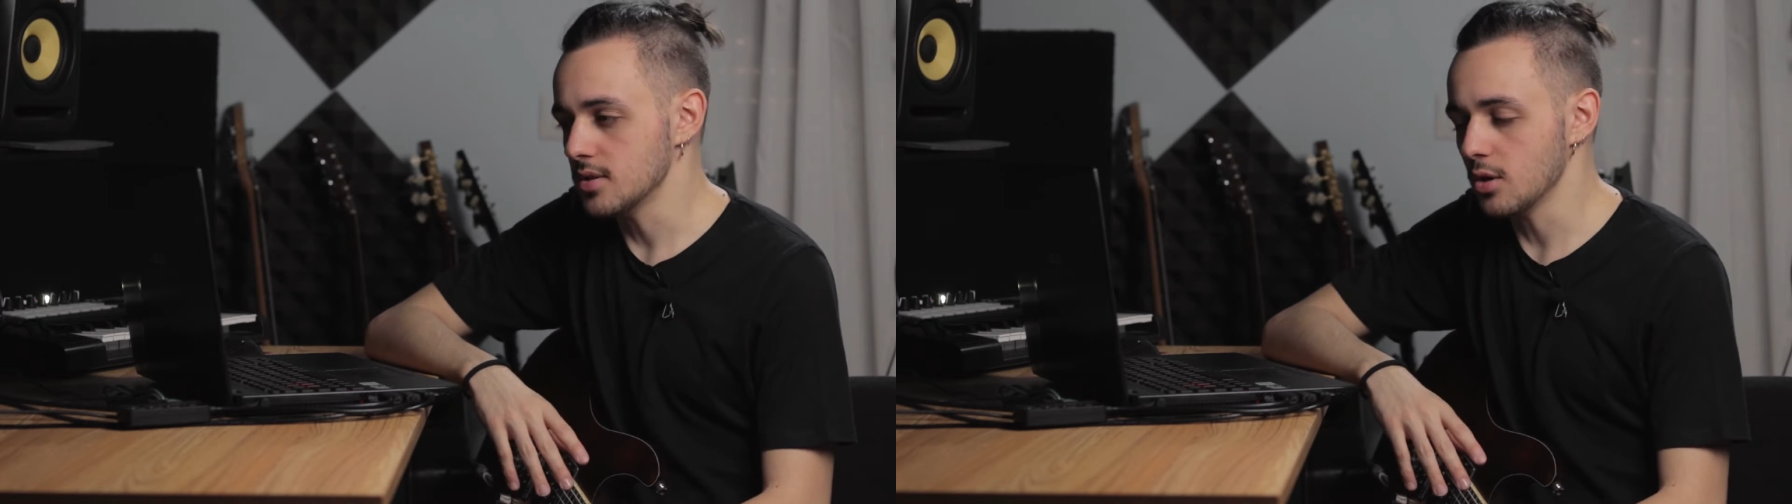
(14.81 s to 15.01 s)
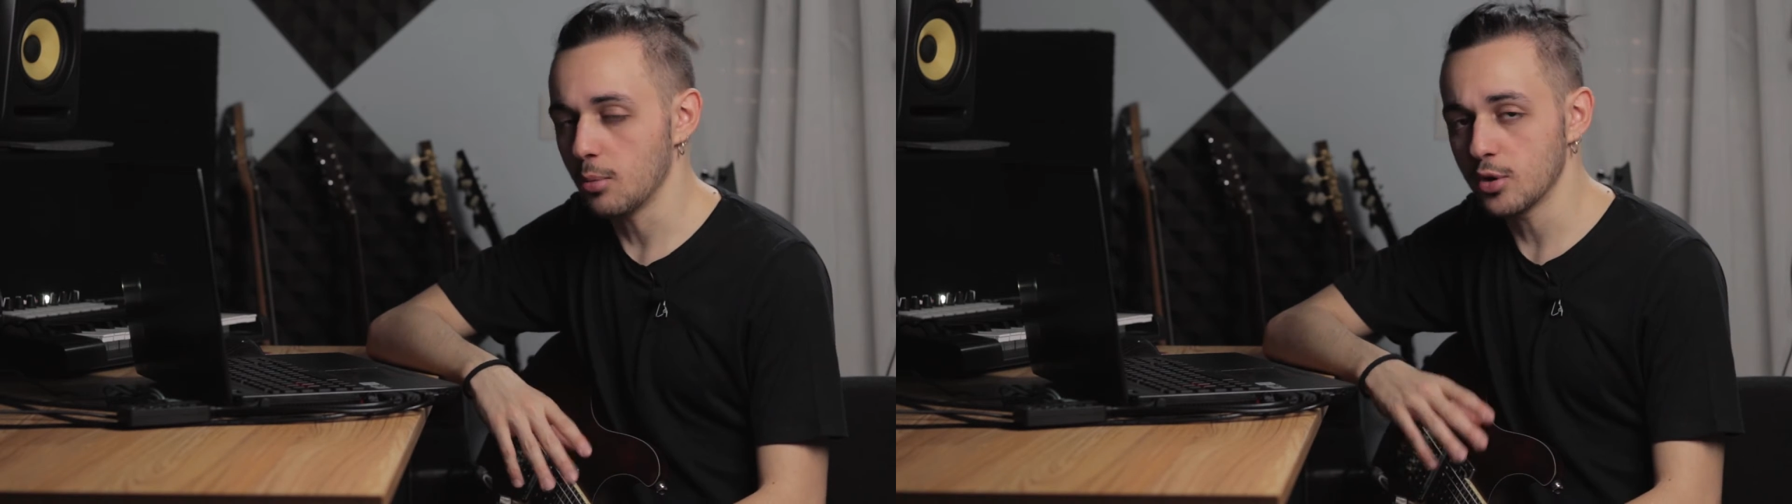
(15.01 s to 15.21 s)

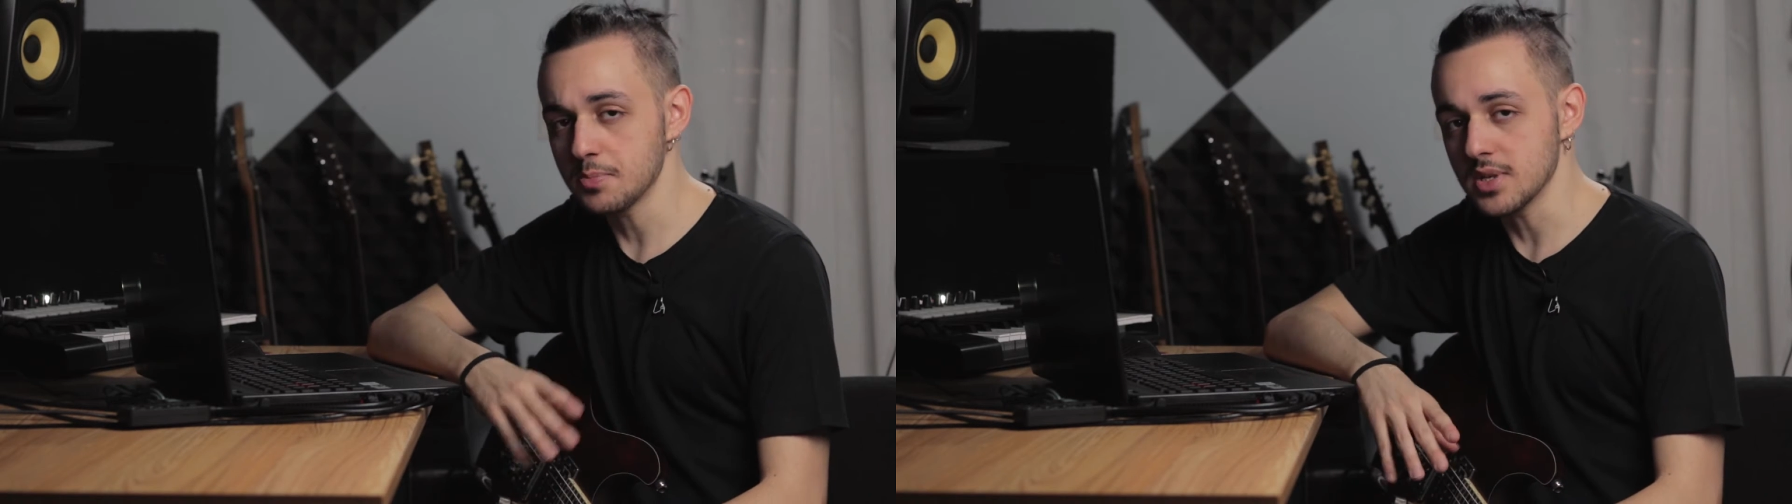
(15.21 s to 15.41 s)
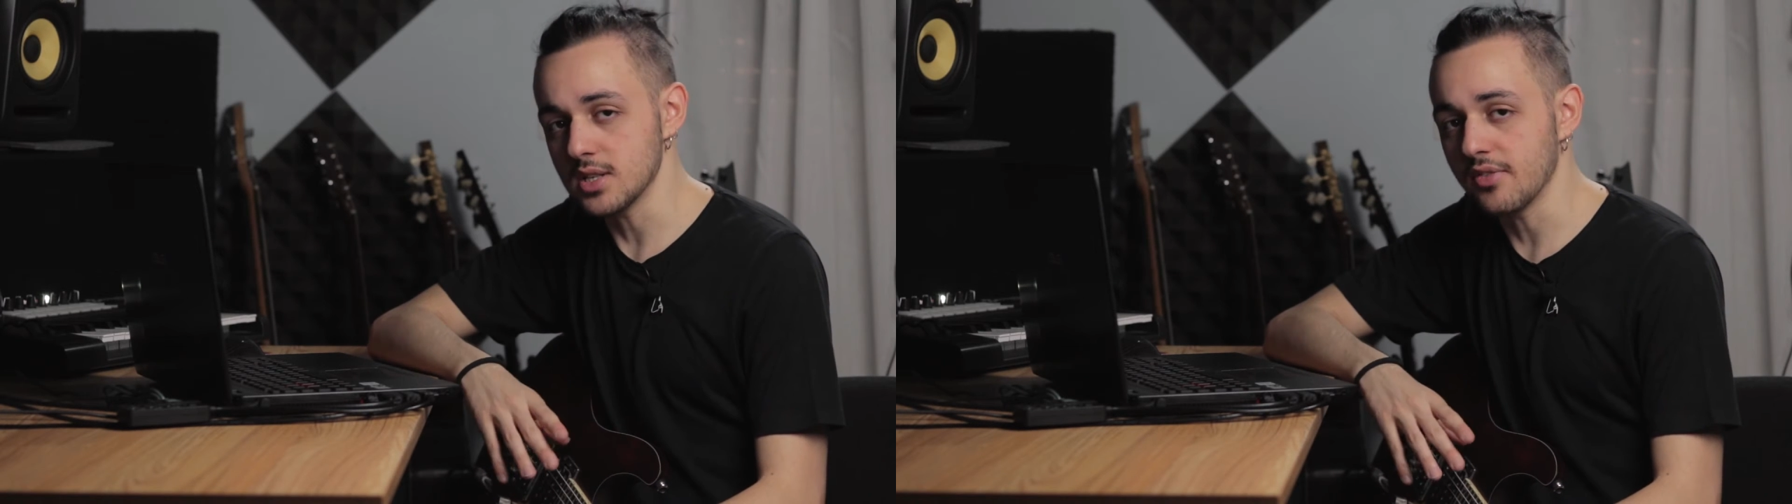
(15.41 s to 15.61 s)
So more
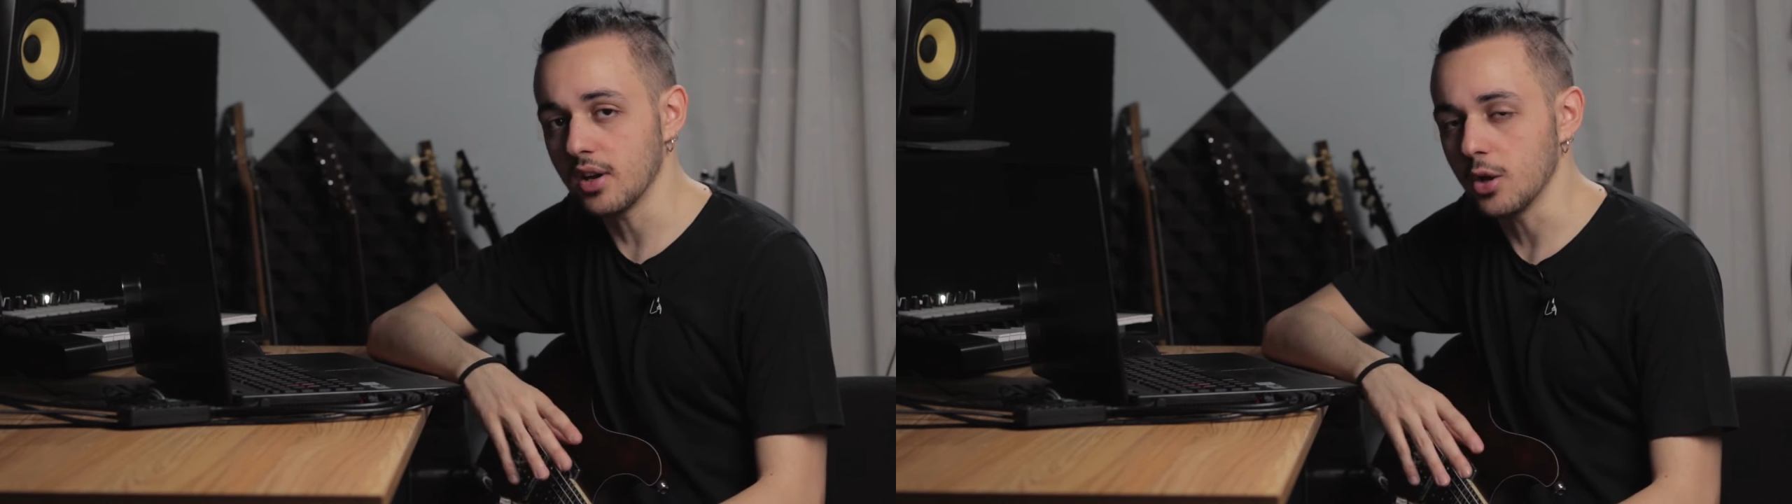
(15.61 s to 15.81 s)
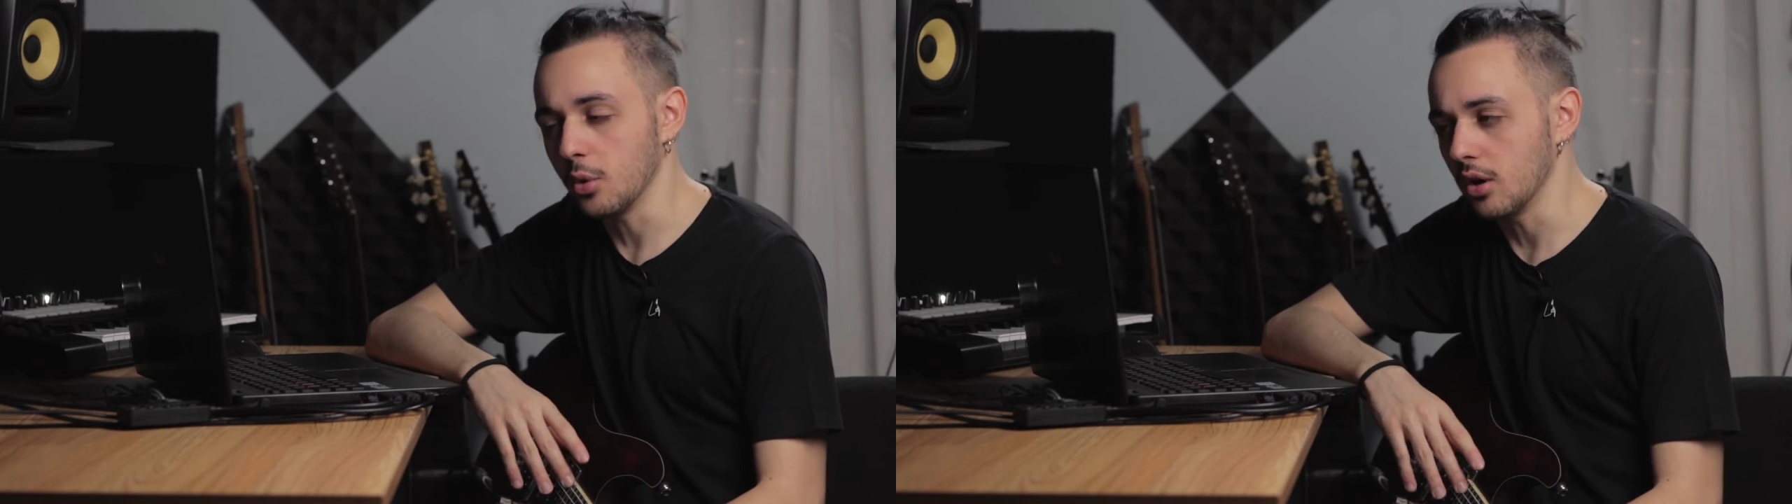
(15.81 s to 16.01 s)
specifically,